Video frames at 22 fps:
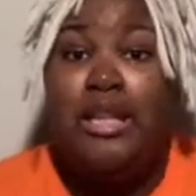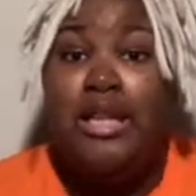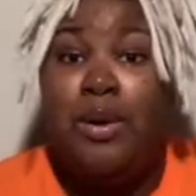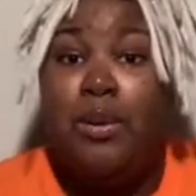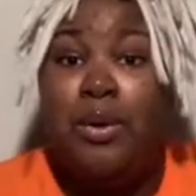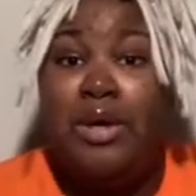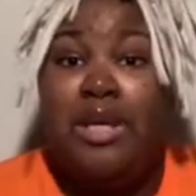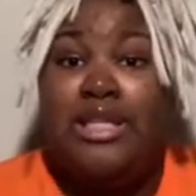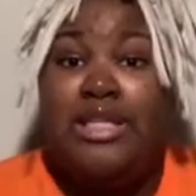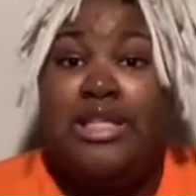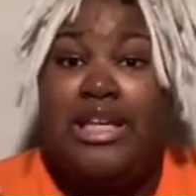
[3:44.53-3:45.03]
They
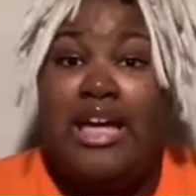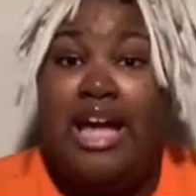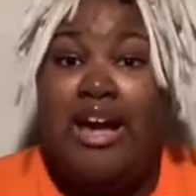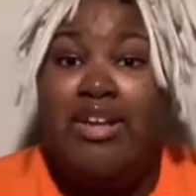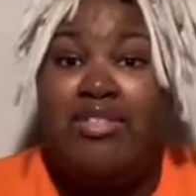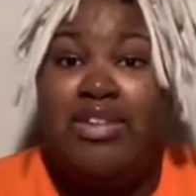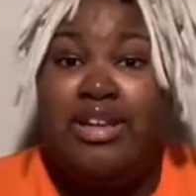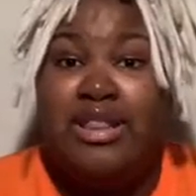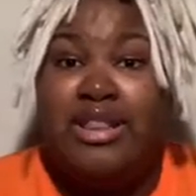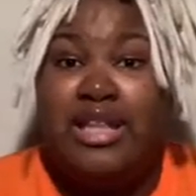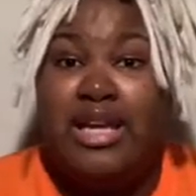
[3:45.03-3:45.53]
wanna see
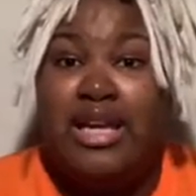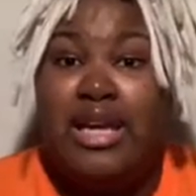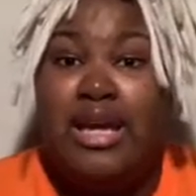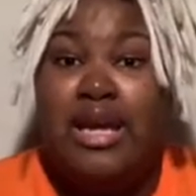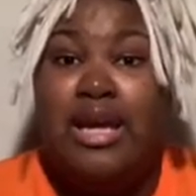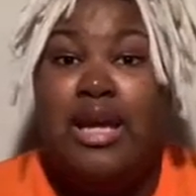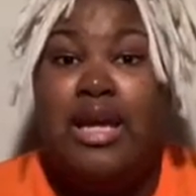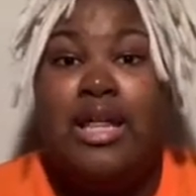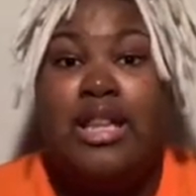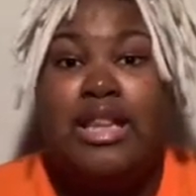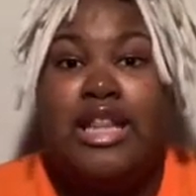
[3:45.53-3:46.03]

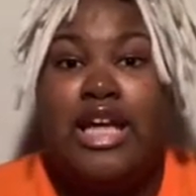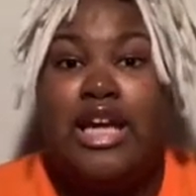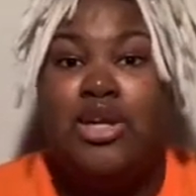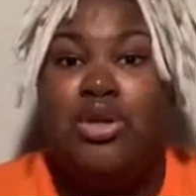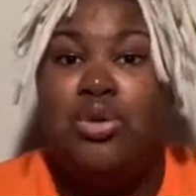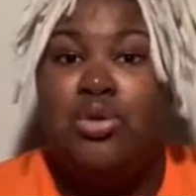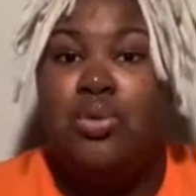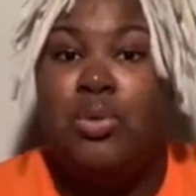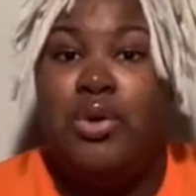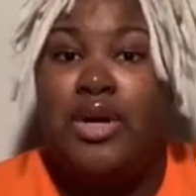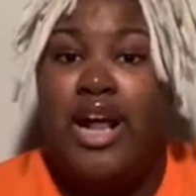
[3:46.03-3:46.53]
everything that
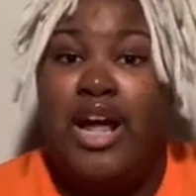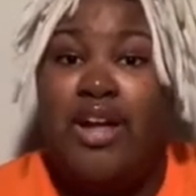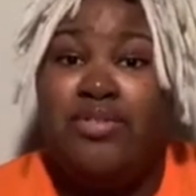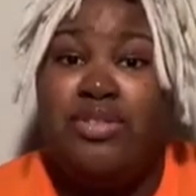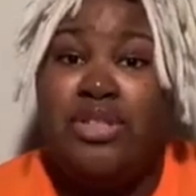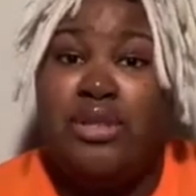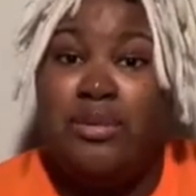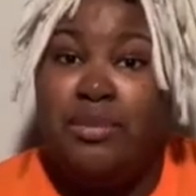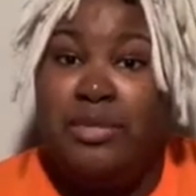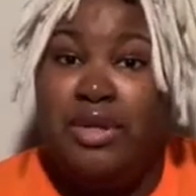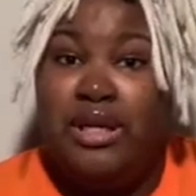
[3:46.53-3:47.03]
you would have
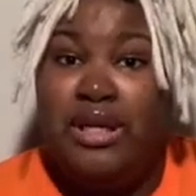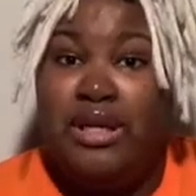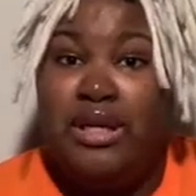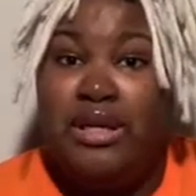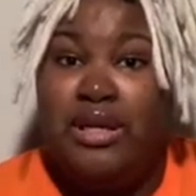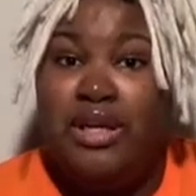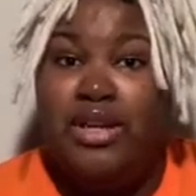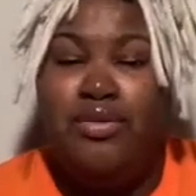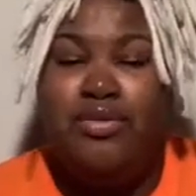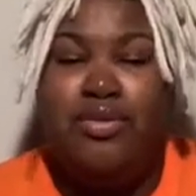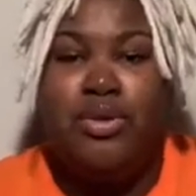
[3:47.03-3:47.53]
submitted
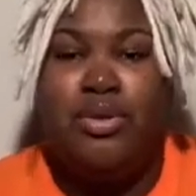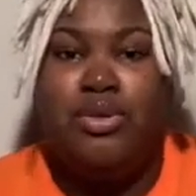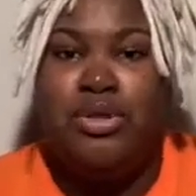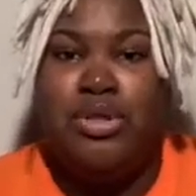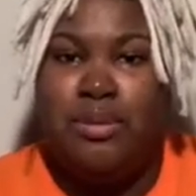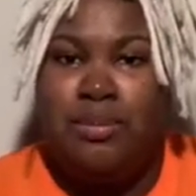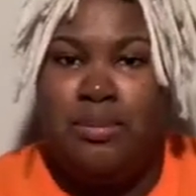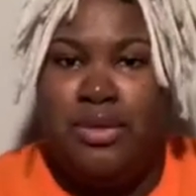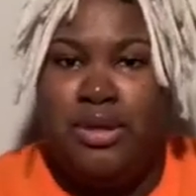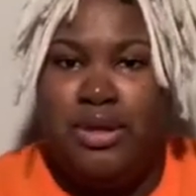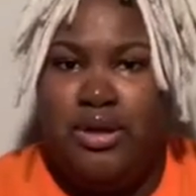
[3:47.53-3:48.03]
if you
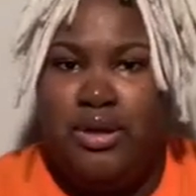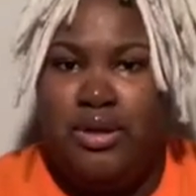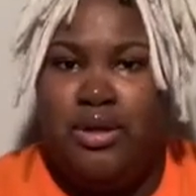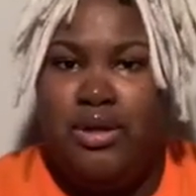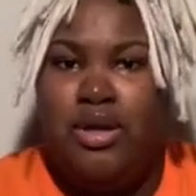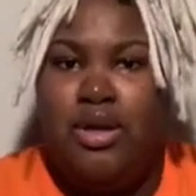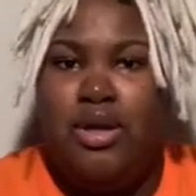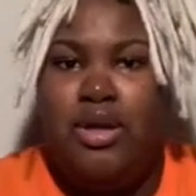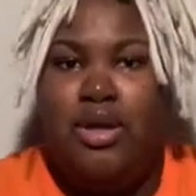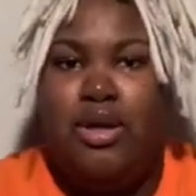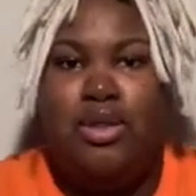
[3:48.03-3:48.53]
submitted
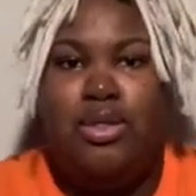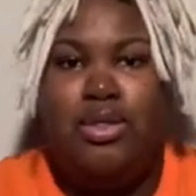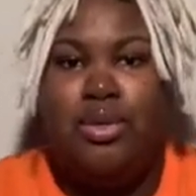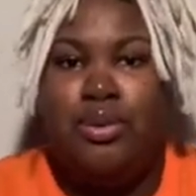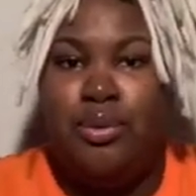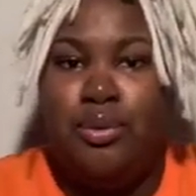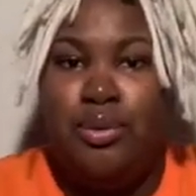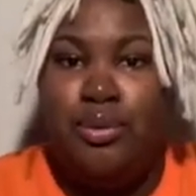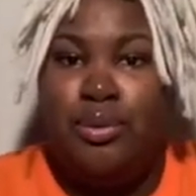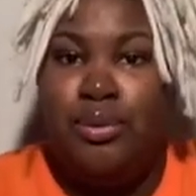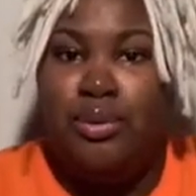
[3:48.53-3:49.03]

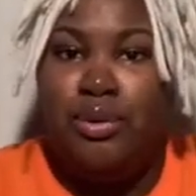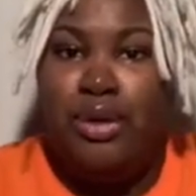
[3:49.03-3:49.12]
through